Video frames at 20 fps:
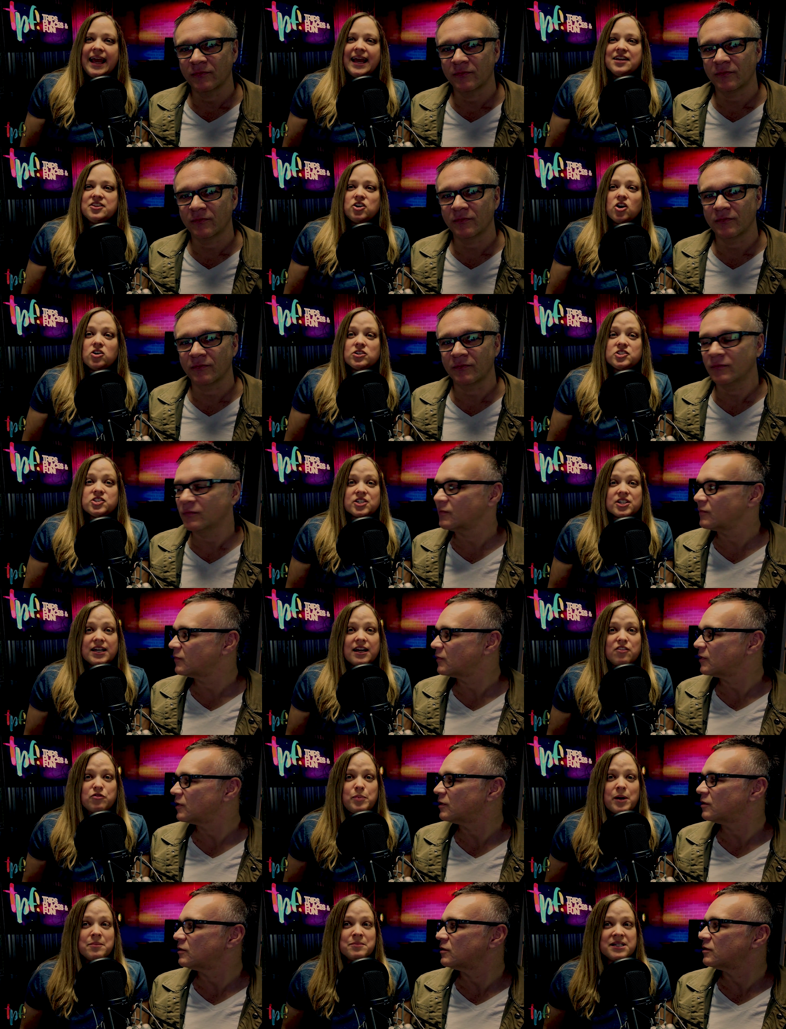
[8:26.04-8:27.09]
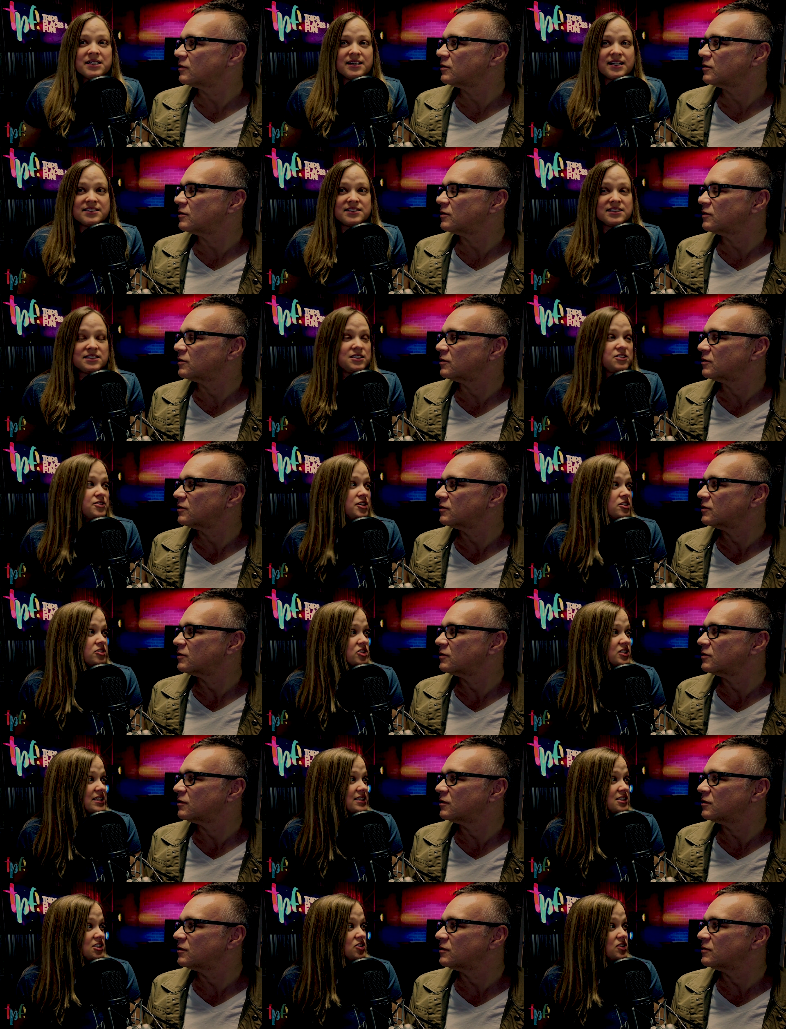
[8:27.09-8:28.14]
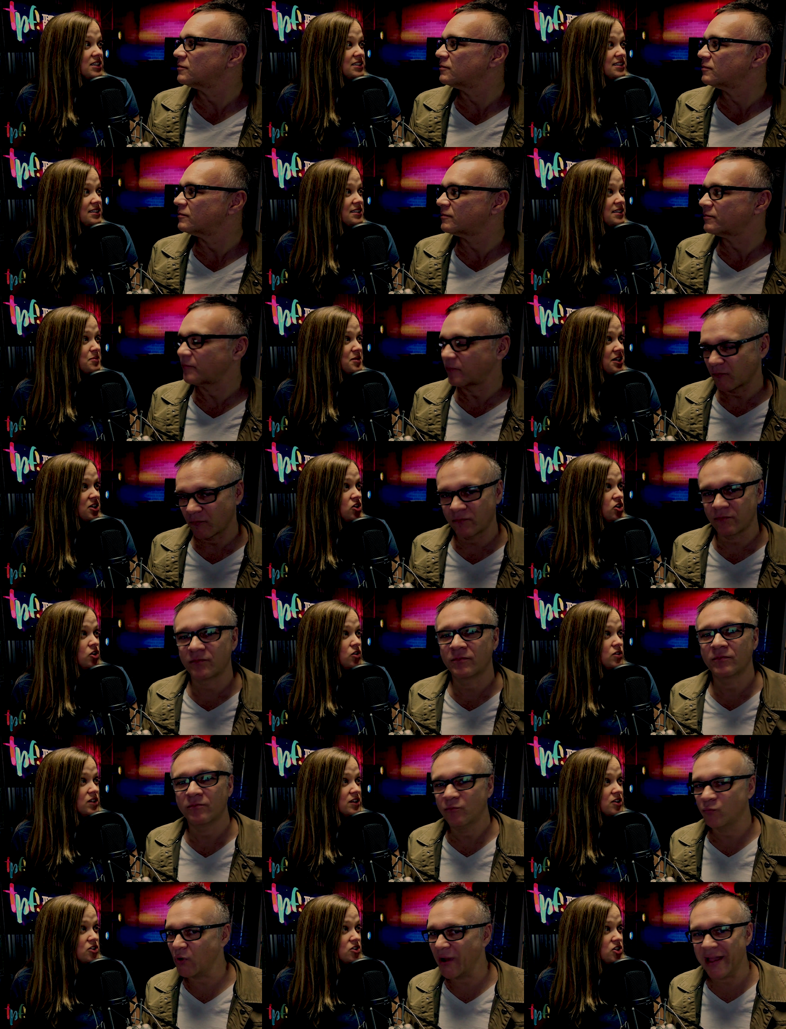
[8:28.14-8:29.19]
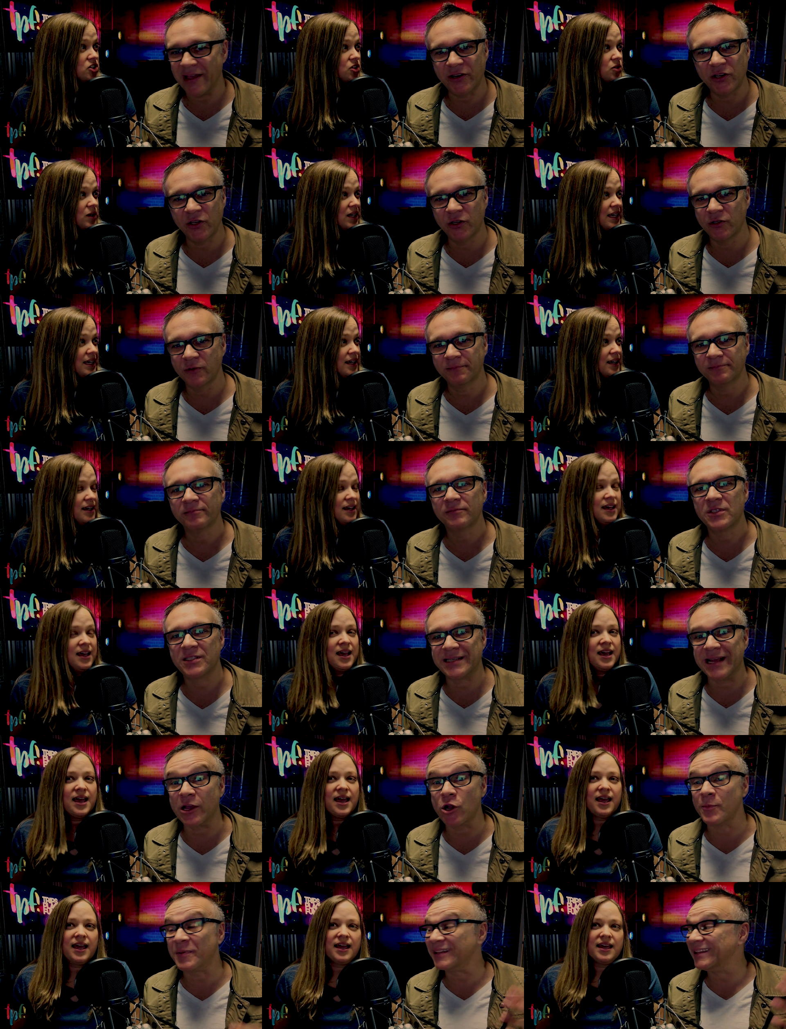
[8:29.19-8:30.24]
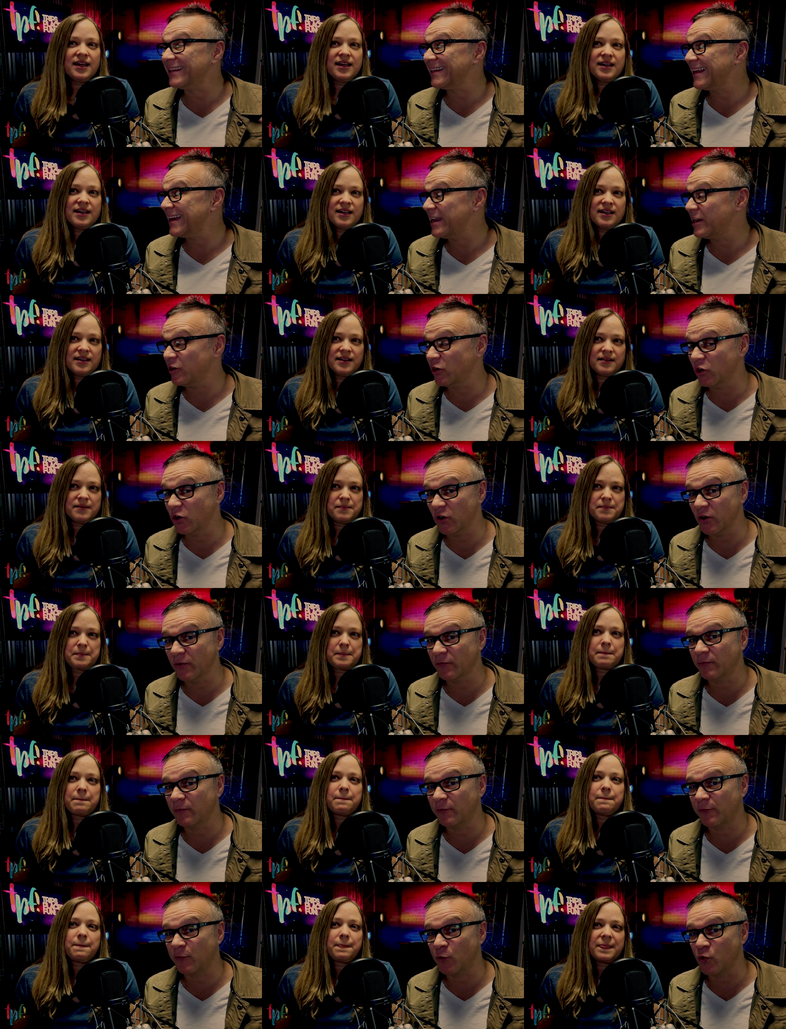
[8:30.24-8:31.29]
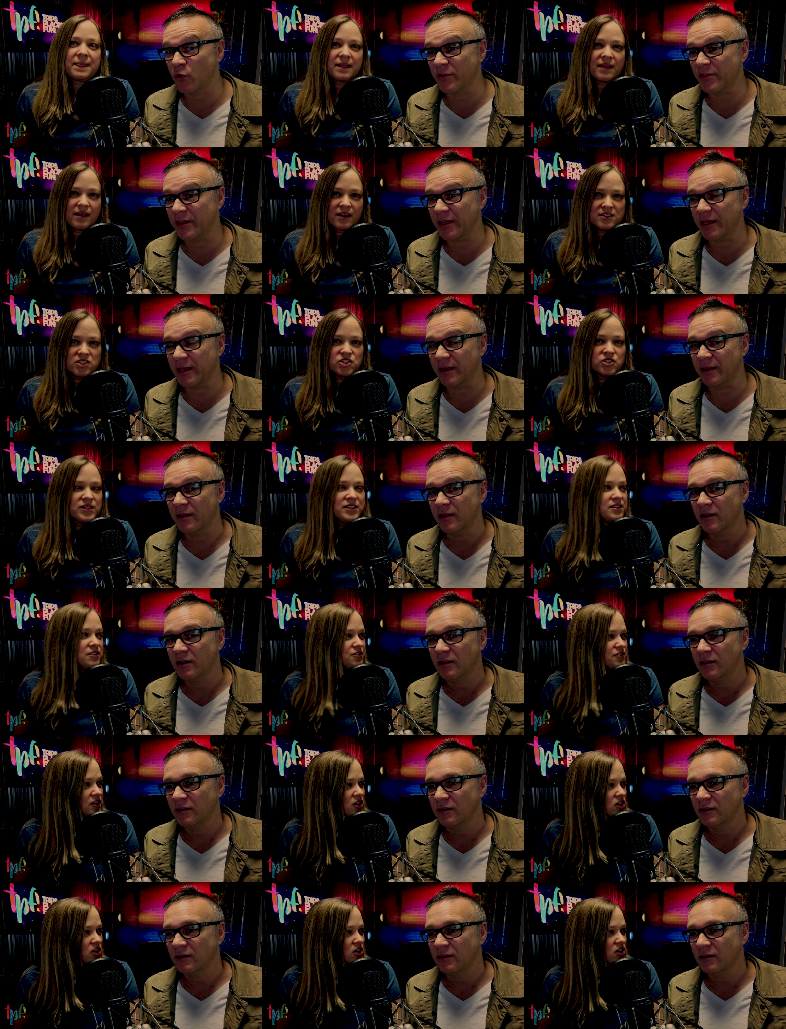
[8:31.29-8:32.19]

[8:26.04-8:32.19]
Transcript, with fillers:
Speaker 1: And they're also going to have pumpkin nights at Silver Dollar City. So this is something new that they're Brand doing. New.
Speaker 2: Staying open later for the during the